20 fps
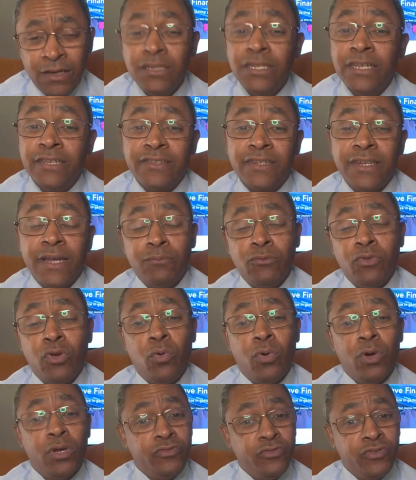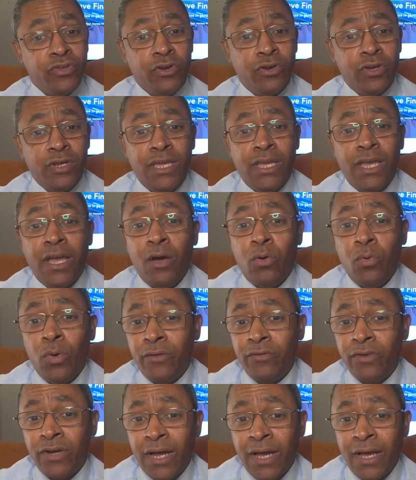Listen, I'm no attorney.
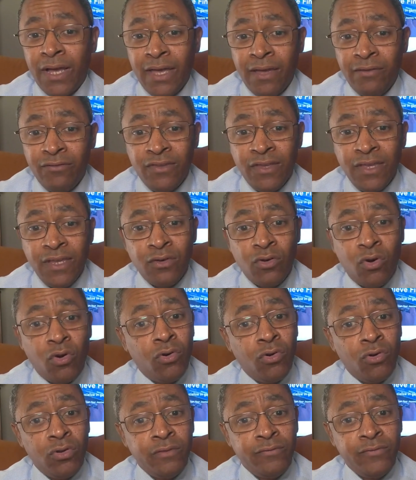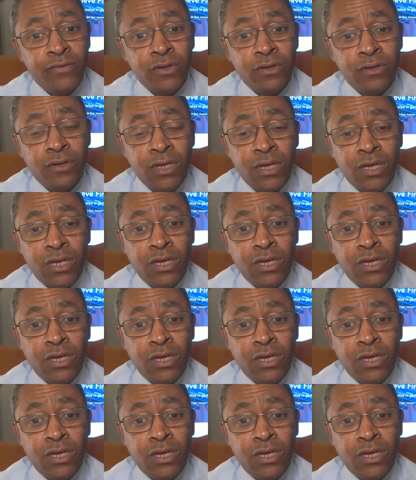However, I have seen all of the